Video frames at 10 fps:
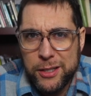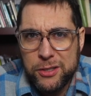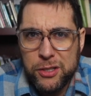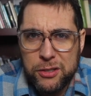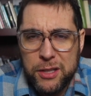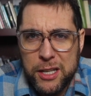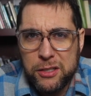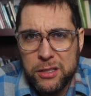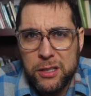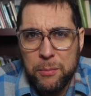that's just
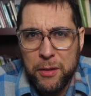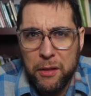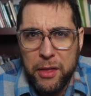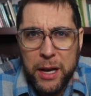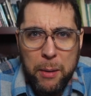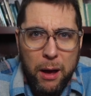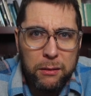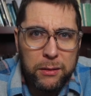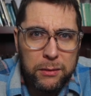that's just something to think about.